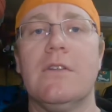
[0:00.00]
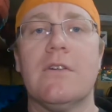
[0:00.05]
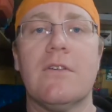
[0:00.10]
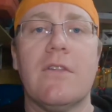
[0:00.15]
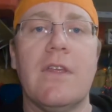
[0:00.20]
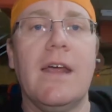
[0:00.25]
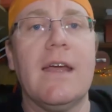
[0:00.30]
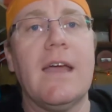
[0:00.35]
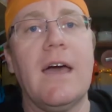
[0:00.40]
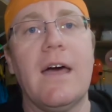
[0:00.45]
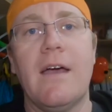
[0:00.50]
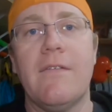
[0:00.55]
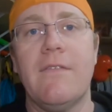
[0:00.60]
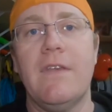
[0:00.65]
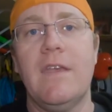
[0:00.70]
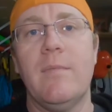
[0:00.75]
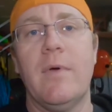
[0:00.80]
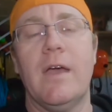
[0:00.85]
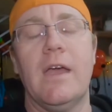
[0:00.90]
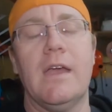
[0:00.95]
welder that I got off
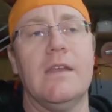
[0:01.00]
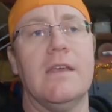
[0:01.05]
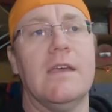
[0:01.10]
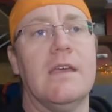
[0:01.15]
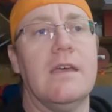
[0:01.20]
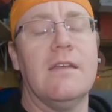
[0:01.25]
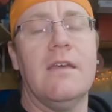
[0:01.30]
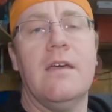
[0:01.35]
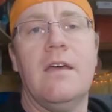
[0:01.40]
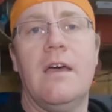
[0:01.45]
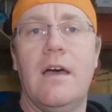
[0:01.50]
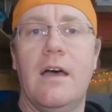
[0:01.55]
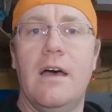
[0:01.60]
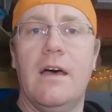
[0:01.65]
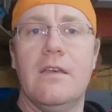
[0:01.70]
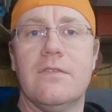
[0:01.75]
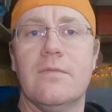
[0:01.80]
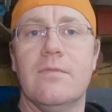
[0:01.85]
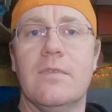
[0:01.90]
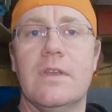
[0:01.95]
eBay did.
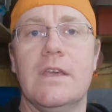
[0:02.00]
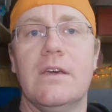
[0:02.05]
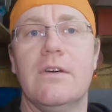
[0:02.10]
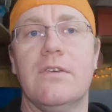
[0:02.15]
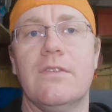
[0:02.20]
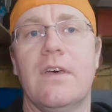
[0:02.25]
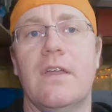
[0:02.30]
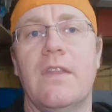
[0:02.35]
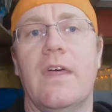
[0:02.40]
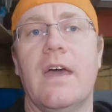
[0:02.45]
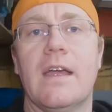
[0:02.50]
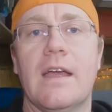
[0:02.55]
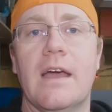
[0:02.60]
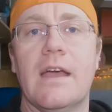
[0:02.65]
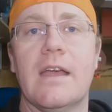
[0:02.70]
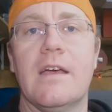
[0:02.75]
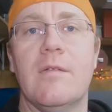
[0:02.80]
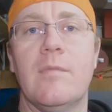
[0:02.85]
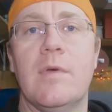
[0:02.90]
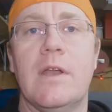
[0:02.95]
Some videos on that
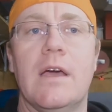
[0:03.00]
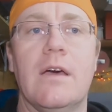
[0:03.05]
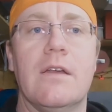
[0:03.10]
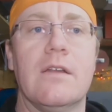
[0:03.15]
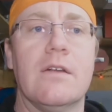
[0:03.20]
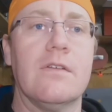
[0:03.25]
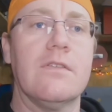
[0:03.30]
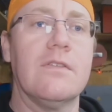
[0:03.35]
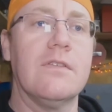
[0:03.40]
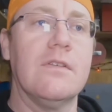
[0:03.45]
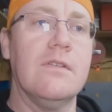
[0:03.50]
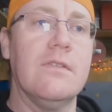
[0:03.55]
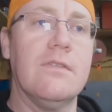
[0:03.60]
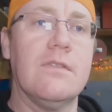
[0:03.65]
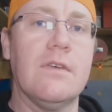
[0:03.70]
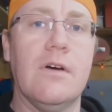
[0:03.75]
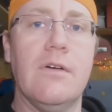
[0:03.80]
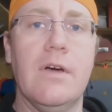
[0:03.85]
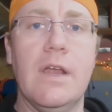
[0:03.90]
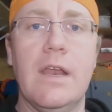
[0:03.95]
guy coming out here soon.
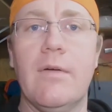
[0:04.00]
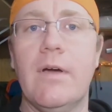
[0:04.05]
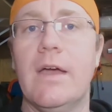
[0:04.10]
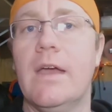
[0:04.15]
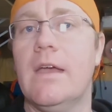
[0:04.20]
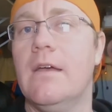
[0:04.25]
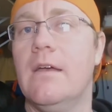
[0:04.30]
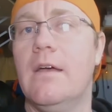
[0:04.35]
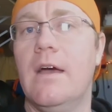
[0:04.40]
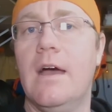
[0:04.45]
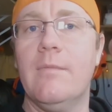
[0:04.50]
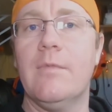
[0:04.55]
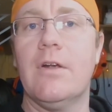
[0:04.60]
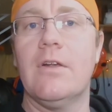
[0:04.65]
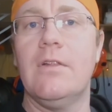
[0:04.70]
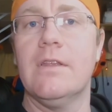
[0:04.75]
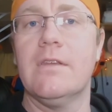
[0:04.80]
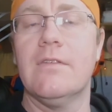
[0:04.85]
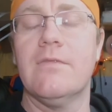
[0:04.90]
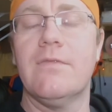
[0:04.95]
So anyway, I'm
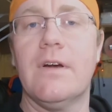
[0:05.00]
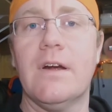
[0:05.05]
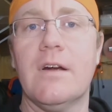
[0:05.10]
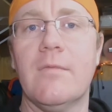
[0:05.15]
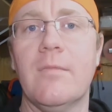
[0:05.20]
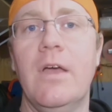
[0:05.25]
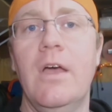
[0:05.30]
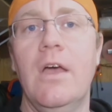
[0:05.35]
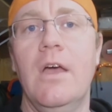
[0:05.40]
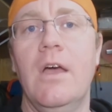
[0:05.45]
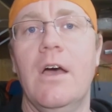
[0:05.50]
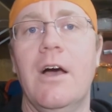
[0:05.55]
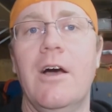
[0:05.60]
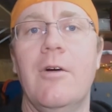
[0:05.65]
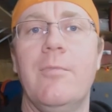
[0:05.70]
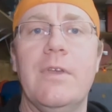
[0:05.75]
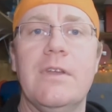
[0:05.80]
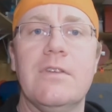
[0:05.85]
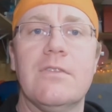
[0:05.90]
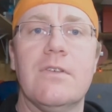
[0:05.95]
Darlington Farm.
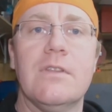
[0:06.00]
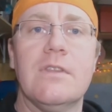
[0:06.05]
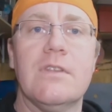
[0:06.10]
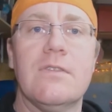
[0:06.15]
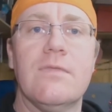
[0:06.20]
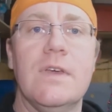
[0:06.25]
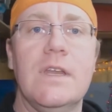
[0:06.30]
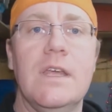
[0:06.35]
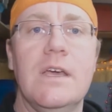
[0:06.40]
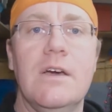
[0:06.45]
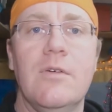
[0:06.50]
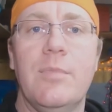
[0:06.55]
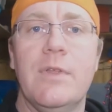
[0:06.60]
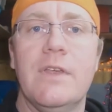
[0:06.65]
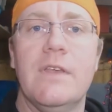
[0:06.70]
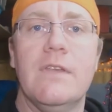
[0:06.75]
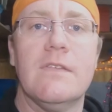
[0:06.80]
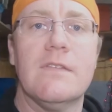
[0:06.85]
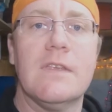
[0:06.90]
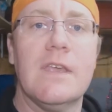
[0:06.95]
Hope you enjoyed this video.
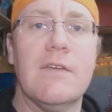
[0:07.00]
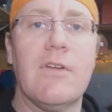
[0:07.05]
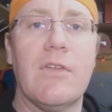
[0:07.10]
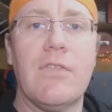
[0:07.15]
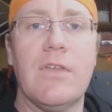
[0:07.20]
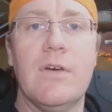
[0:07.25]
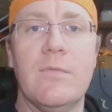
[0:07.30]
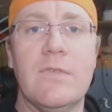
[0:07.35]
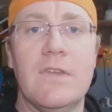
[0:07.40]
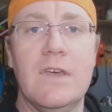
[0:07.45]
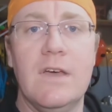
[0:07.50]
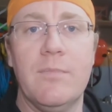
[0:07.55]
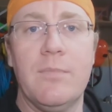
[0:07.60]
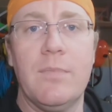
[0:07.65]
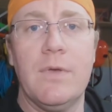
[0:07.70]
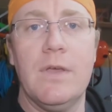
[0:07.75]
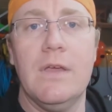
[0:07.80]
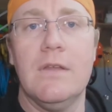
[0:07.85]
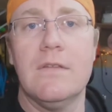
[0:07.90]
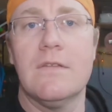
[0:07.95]
Please give it a thumbs
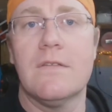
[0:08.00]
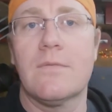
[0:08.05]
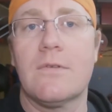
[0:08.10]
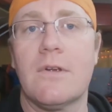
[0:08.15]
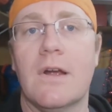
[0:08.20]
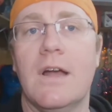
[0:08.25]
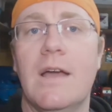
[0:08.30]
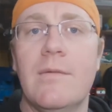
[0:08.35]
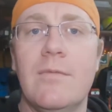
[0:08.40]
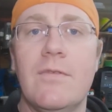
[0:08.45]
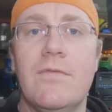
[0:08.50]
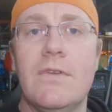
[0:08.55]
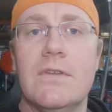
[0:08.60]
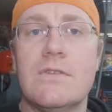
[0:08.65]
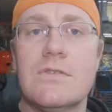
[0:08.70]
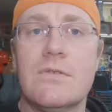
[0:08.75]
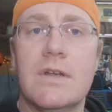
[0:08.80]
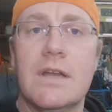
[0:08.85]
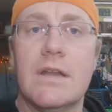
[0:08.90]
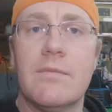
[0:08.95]
up and subscribe if you
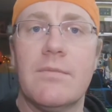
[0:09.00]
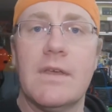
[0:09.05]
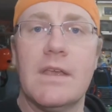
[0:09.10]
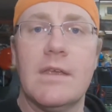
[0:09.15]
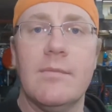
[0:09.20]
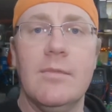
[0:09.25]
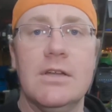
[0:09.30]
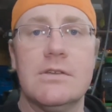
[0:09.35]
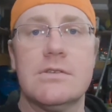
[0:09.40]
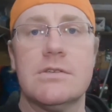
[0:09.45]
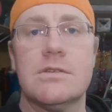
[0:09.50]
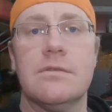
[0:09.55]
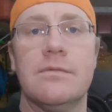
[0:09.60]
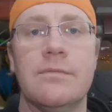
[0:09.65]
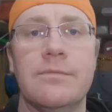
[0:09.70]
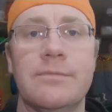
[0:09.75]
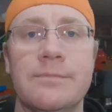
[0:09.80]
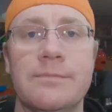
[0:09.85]
enjoyed it. Thank you much.